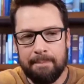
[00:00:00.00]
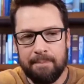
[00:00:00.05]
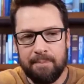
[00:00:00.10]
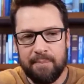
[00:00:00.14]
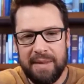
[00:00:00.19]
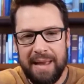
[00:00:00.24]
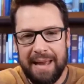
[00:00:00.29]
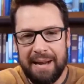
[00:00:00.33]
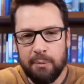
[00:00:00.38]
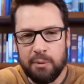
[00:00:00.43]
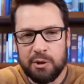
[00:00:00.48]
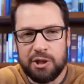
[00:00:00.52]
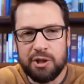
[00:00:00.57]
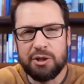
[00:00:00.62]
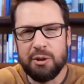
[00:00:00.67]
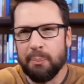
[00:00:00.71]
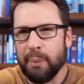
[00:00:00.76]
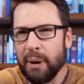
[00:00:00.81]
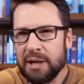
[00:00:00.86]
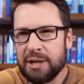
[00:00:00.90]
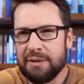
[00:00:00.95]
and it was just a
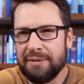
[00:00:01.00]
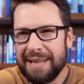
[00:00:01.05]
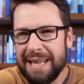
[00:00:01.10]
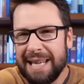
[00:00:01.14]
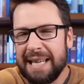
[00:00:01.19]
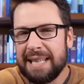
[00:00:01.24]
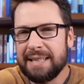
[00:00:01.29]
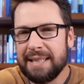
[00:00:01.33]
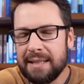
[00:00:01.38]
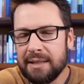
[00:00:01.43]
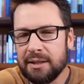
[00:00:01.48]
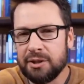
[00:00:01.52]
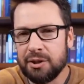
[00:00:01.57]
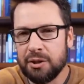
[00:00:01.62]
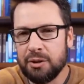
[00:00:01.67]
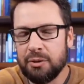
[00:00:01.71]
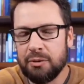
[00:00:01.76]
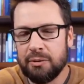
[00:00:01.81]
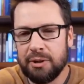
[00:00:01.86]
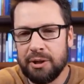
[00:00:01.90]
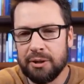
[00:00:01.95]
bunch of easy to
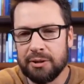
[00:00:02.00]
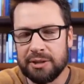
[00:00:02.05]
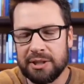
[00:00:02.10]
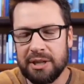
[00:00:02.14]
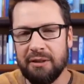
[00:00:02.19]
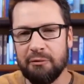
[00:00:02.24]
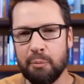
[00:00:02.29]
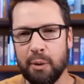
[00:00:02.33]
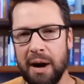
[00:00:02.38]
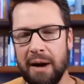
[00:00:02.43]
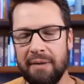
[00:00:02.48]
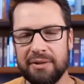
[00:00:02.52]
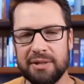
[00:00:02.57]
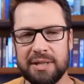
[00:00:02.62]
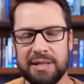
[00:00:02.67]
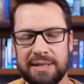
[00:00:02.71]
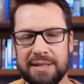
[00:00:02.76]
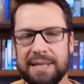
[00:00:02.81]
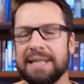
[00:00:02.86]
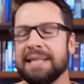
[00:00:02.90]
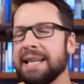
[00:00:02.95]
do yourself
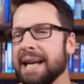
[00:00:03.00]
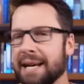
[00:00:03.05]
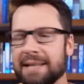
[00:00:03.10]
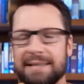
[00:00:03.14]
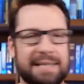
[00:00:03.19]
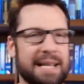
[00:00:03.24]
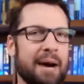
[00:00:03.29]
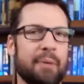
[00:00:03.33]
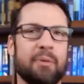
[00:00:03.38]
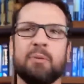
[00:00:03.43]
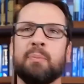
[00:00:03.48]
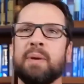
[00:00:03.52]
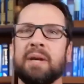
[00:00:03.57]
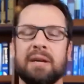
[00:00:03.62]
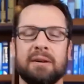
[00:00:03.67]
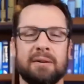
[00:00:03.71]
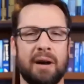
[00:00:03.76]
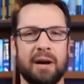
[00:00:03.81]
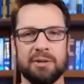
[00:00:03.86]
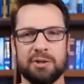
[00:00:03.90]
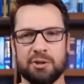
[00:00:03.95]
prophecies, then yes, that would be
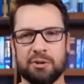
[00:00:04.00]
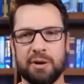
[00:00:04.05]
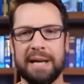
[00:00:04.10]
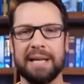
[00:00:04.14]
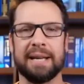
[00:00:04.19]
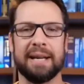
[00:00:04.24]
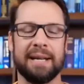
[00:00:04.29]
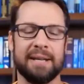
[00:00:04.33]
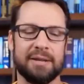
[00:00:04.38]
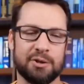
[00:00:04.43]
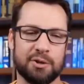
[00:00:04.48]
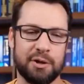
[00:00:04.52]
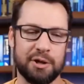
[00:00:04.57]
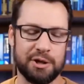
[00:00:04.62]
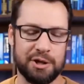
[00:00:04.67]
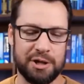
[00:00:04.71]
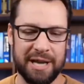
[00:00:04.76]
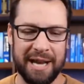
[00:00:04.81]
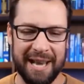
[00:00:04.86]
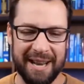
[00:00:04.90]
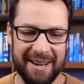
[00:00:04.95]
a, a strike against
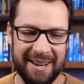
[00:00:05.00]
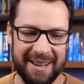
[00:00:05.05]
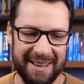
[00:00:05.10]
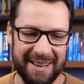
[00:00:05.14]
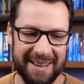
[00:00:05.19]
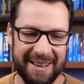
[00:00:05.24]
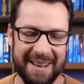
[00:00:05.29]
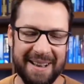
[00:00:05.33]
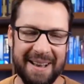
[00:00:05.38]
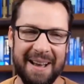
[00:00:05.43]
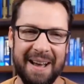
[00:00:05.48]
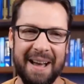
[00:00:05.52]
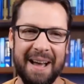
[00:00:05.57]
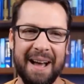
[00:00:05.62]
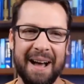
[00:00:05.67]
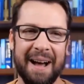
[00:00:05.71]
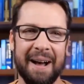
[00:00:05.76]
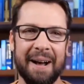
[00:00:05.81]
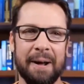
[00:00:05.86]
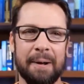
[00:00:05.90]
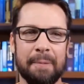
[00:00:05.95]
Christianity.
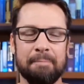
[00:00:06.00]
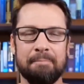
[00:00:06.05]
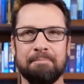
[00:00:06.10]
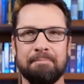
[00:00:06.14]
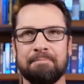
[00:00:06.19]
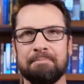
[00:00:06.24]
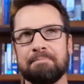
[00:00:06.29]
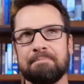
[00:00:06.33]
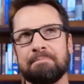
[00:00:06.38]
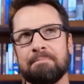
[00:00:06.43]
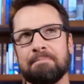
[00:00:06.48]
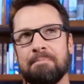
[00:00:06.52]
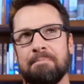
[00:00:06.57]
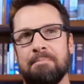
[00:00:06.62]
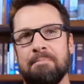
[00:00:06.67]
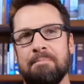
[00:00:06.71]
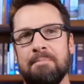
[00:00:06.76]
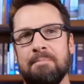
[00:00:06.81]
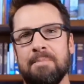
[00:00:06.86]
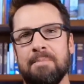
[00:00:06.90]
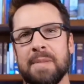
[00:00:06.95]
Um,
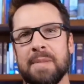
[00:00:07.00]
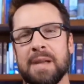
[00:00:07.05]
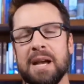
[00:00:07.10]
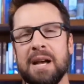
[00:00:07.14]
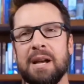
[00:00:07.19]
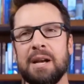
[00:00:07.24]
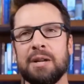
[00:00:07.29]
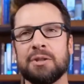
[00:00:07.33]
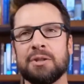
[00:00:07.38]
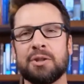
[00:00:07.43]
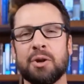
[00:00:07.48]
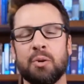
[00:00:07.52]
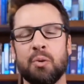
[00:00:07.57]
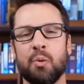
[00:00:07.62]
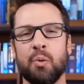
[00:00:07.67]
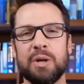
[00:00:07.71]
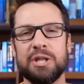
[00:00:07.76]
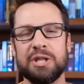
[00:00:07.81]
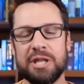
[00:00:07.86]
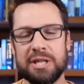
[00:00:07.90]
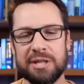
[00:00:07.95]
so
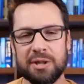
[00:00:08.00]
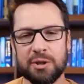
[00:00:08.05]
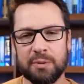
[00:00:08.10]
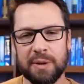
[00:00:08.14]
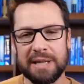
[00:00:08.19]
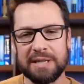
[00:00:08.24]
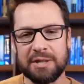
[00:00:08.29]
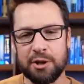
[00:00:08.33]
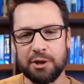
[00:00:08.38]
when Jesus rides the